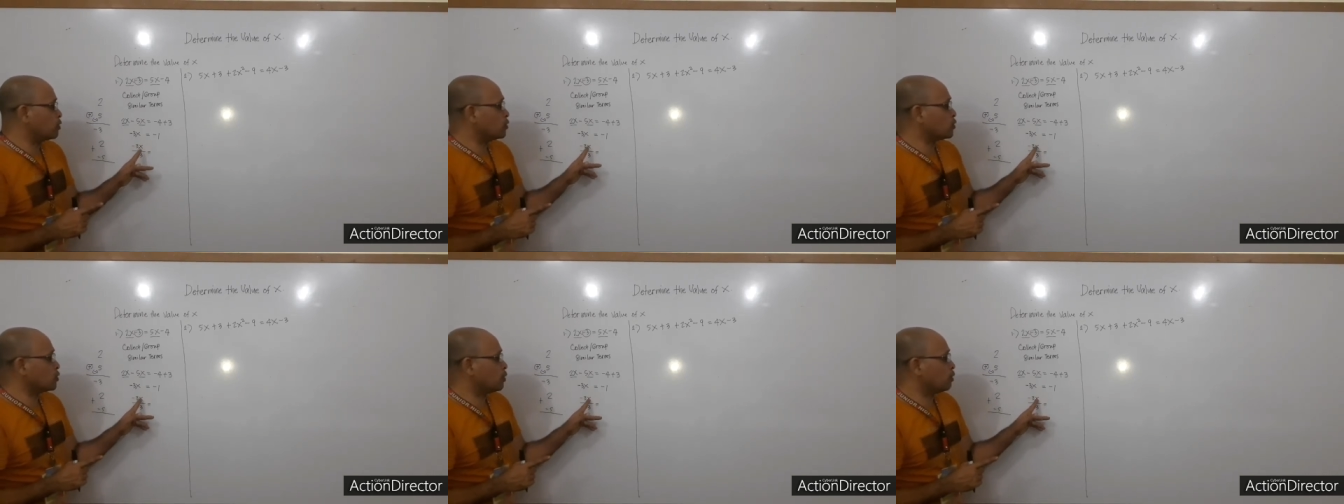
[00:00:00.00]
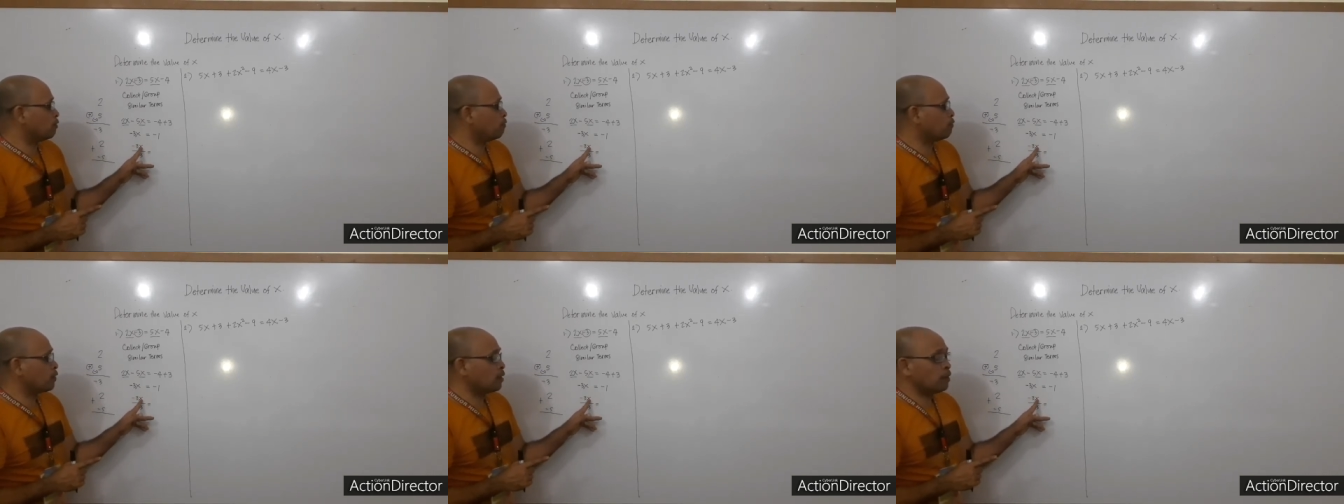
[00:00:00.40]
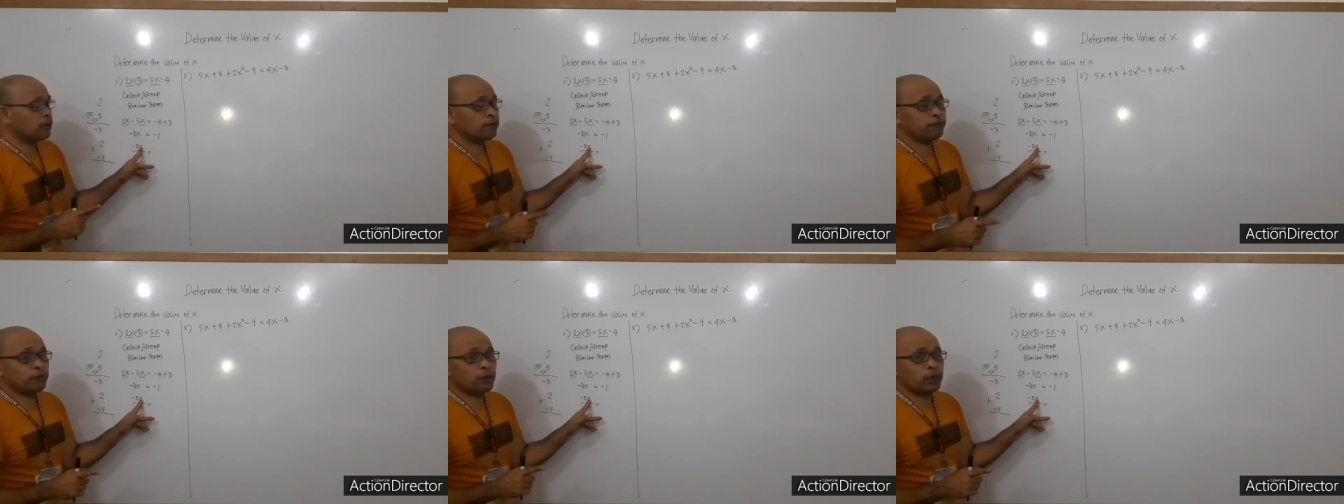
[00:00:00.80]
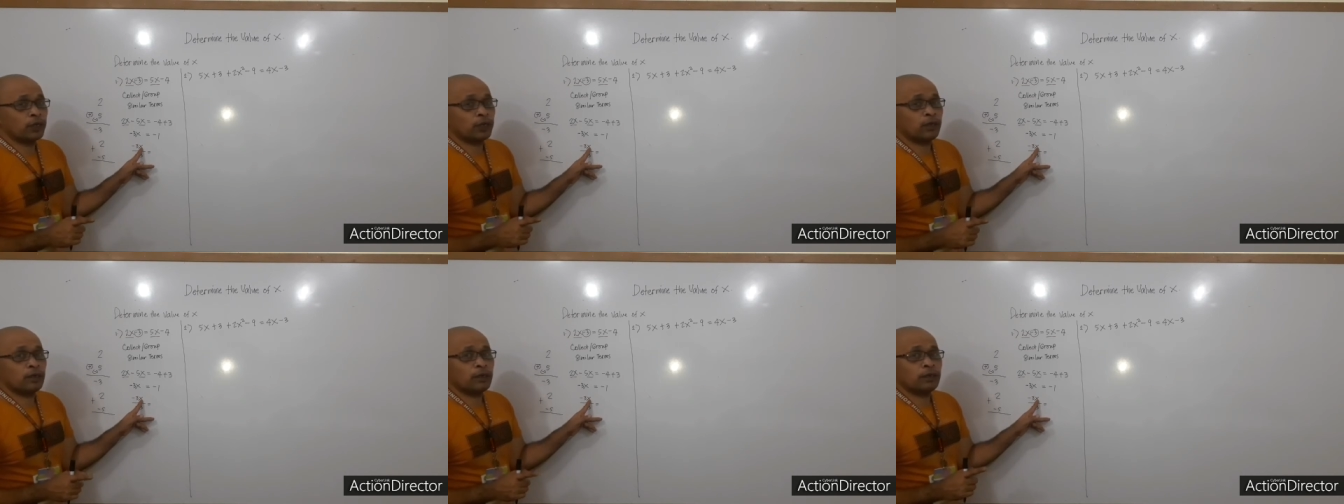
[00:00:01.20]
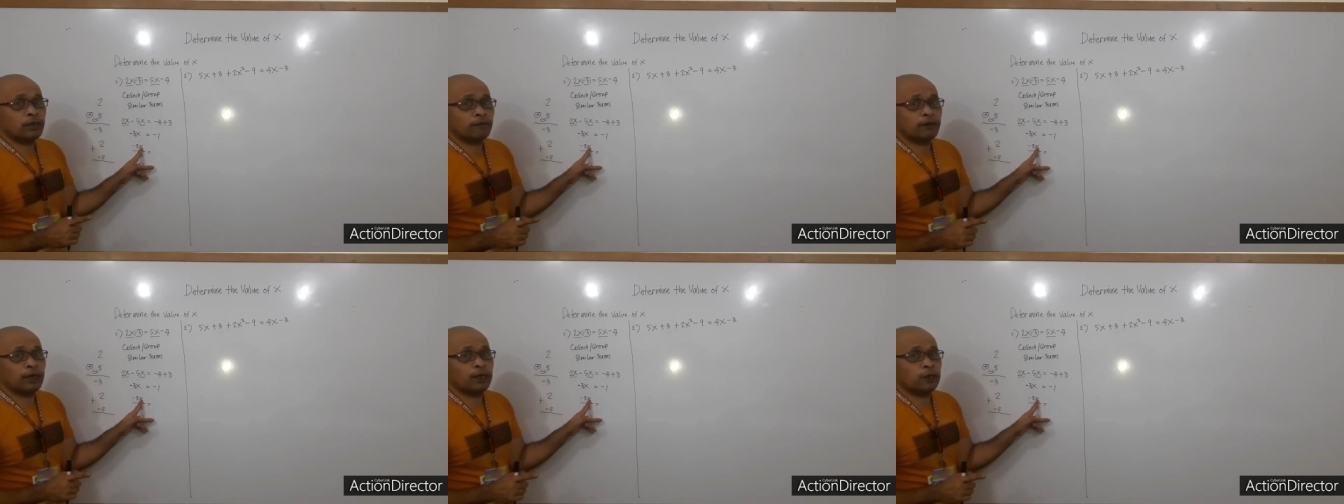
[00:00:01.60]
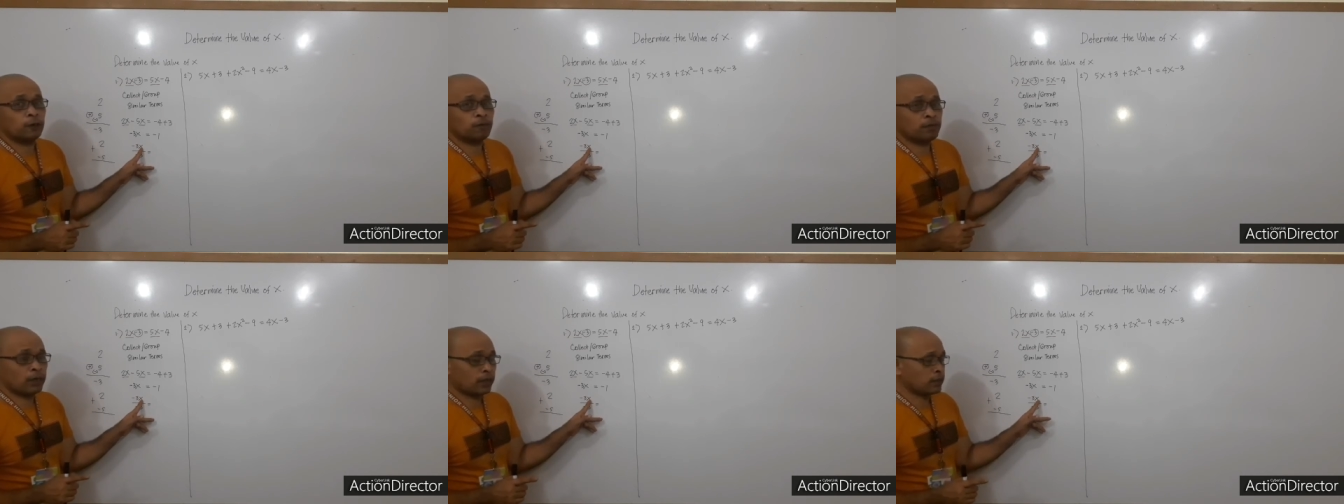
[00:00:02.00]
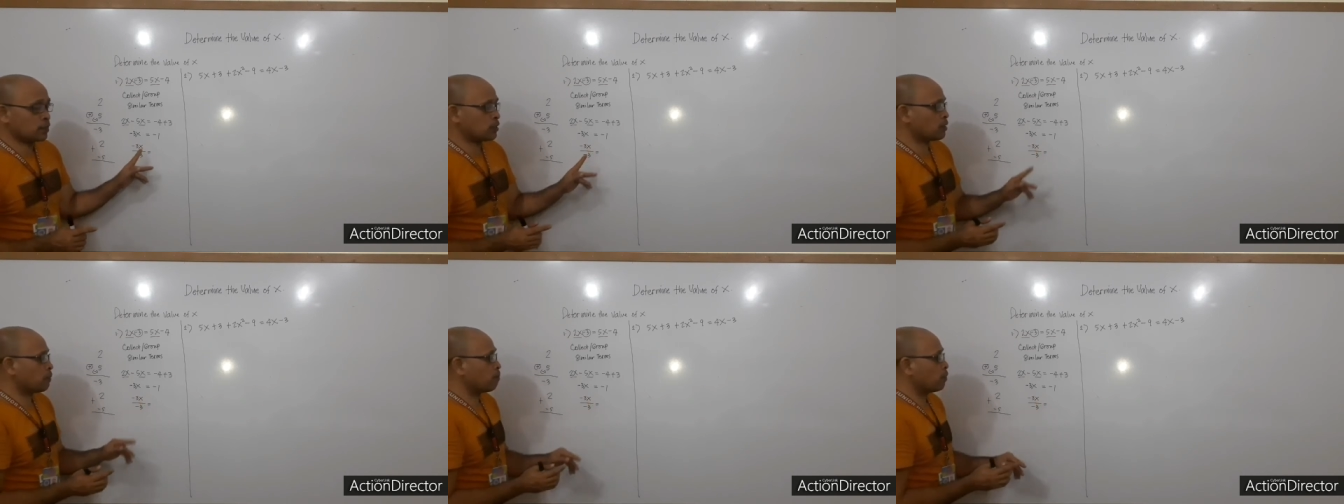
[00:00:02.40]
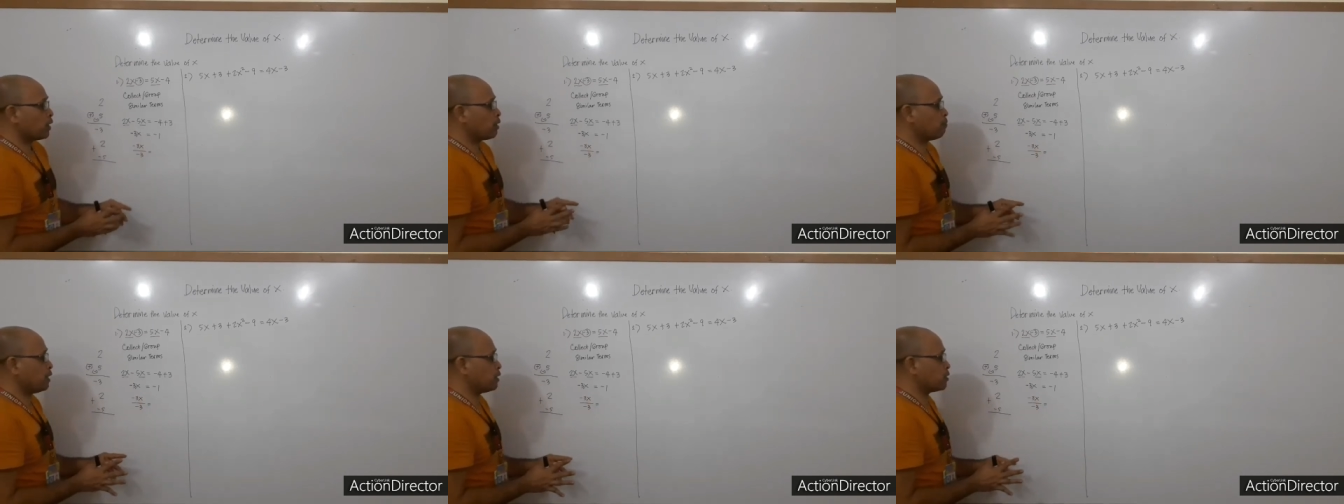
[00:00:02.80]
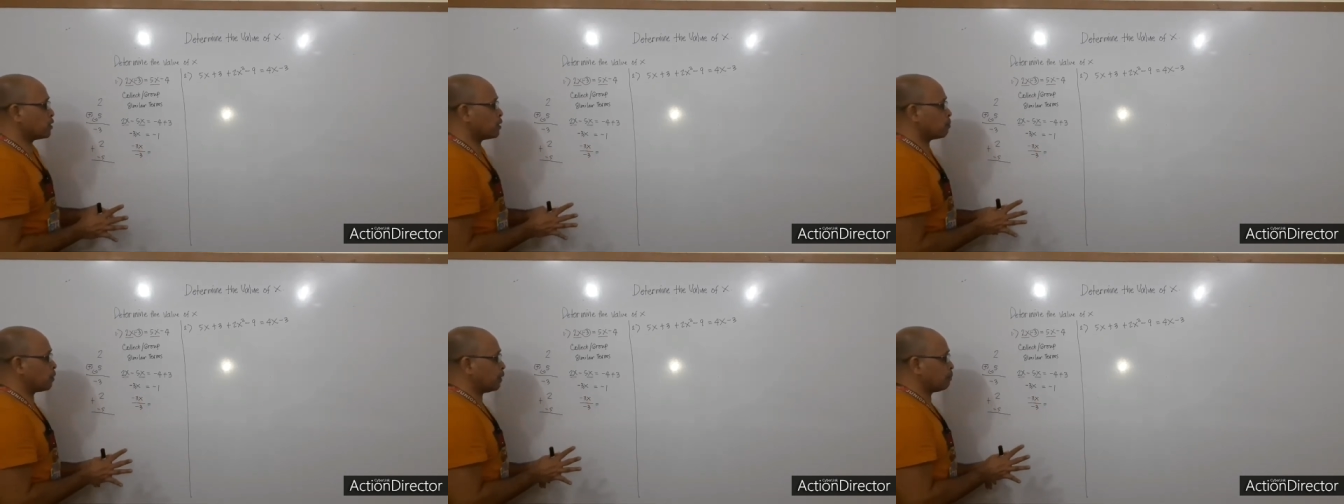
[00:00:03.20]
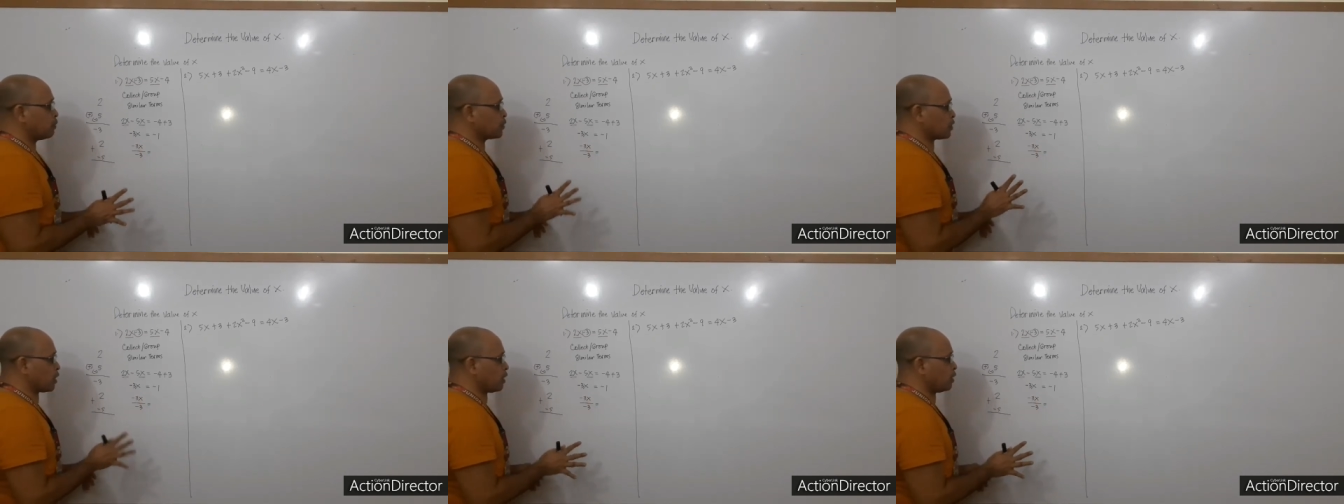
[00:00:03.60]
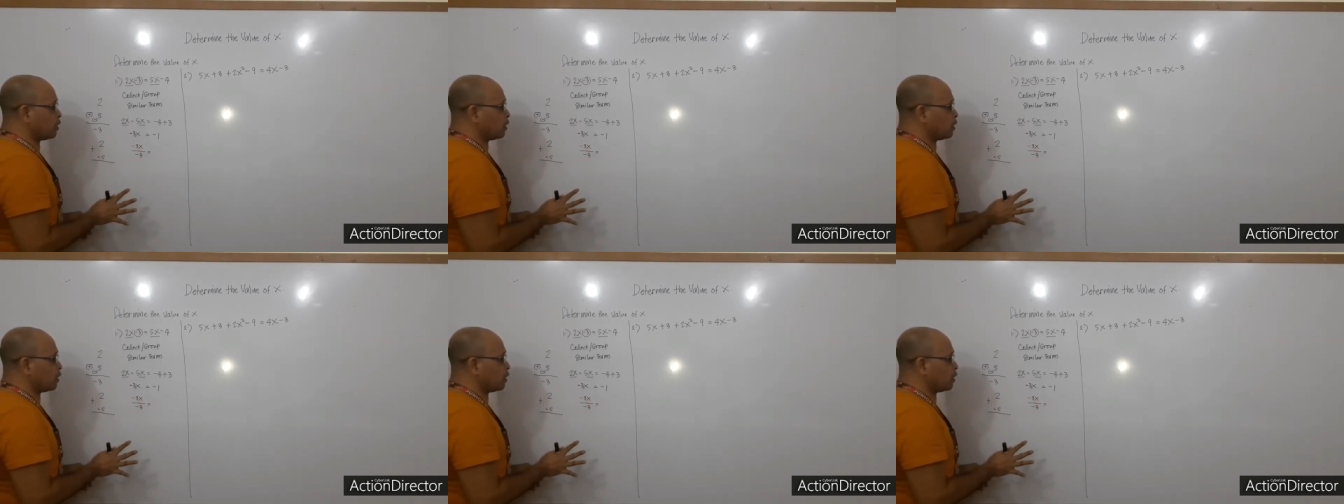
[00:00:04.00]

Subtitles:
to solve for the value of x. Because the purpose